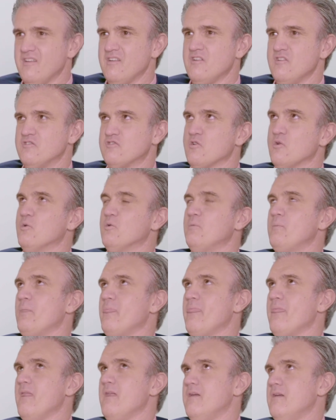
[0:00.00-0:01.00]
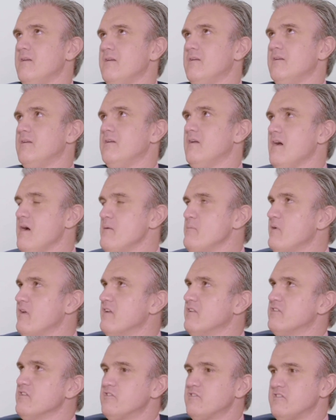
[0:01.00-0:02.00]
So, at
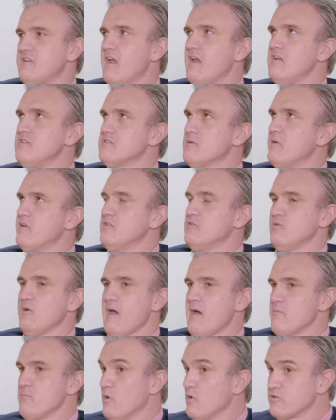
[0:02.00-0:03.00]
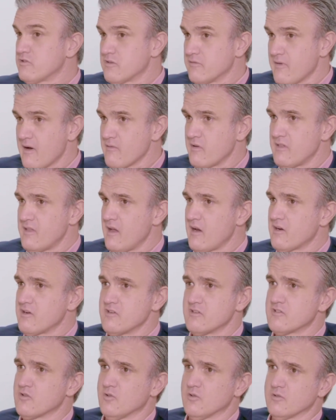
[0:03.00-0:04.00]
this stage, do you have most of everything, or are you
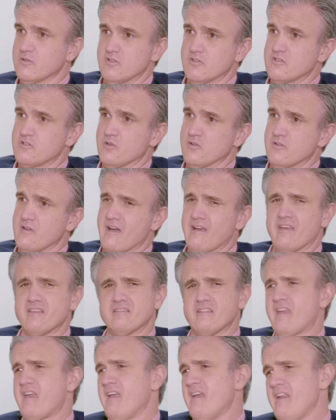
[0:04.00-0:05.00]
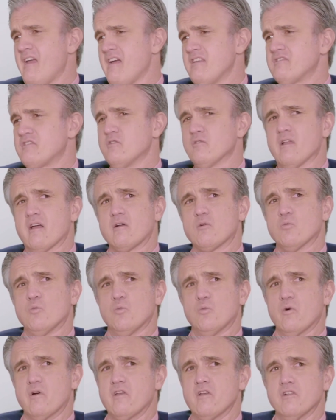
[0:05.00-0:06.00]
still? I guess I can't ask you
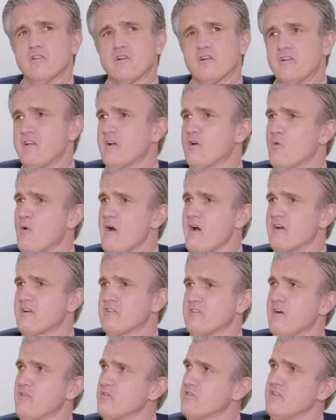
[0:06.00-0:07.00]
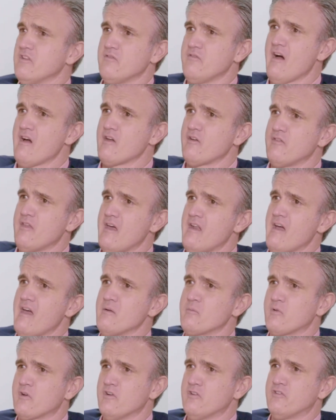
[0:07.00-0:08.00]
what are you looking to acquire, because all of a sudden the value of that item
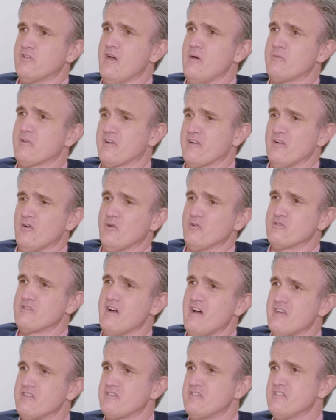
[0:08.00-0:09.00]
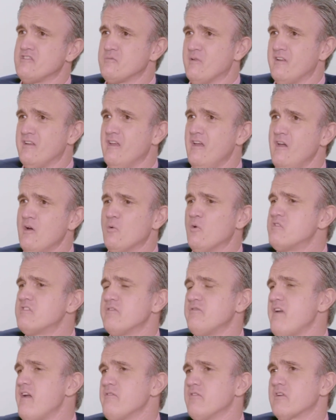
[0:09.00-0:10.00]
goes up. They're going to hold you hostage. But what's your
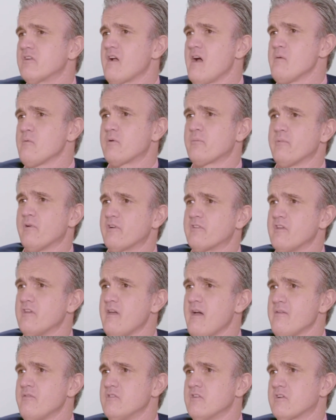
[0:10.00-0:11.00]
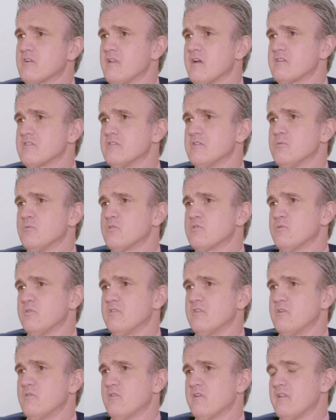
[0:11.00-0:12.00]
favorite comic book that you have in your collection? Which one do
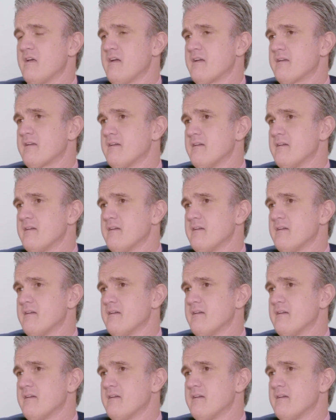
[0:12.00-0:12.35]
you really like?